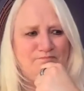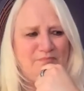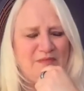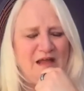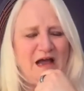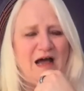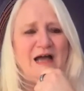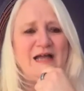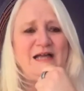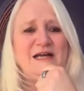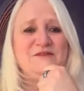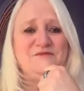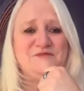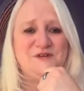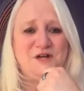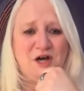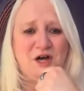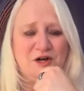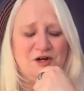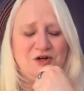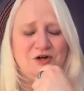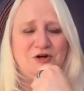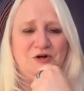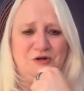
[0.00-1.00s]
I have
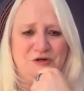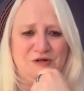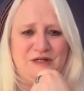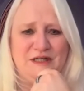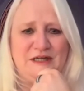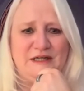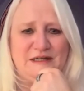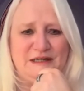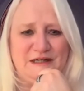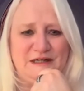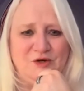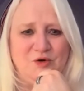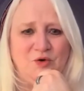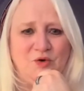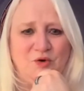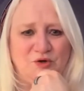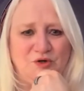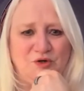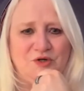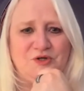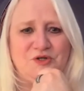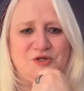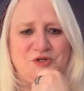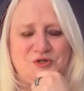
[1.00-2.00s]
not heard any
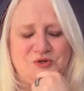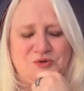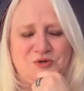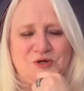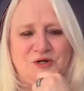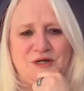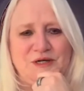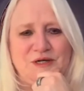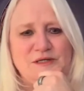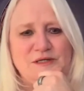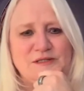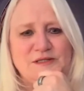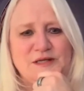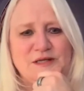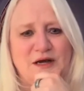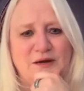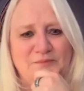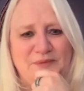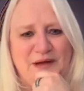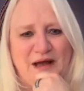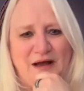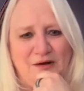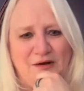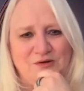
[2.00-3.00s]
horror stories
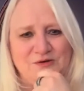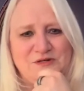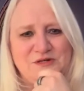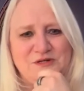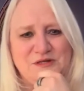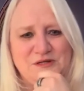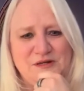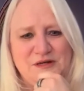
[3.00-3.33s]
about